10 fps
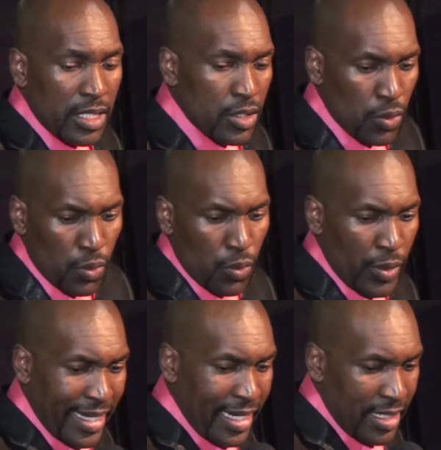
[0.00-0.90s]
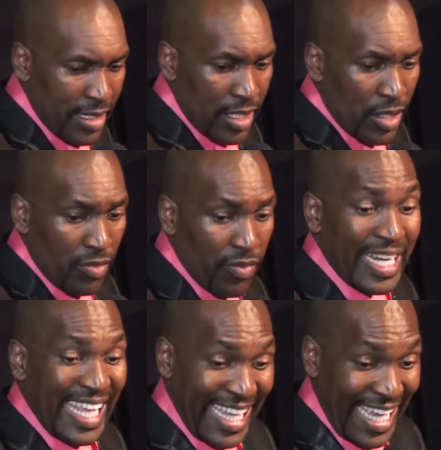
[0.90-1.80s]
you will work for
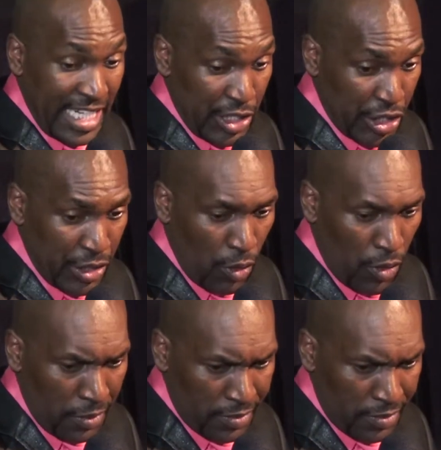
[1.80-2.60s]
an NGO.